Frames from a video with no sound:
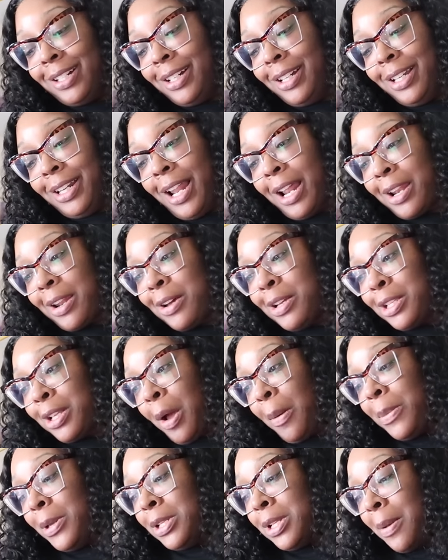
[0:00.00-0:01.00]
And I know it's
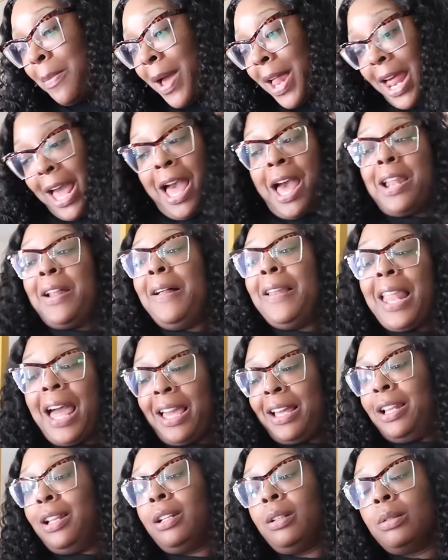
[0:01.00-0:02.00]
going to be somebody, I don't
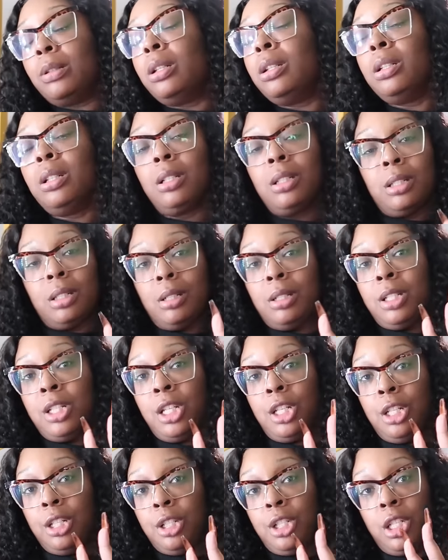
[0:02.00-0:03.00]
like her.
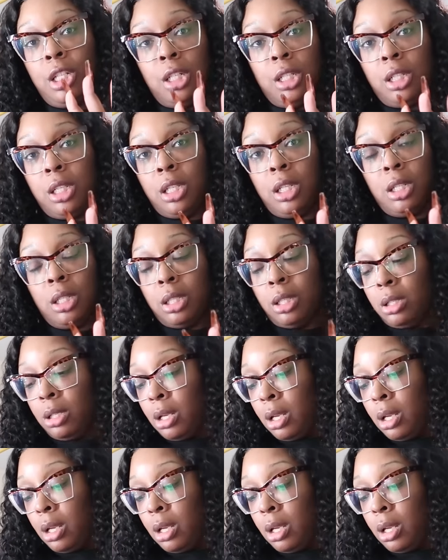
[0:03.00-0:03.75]
Chill, chill, chill.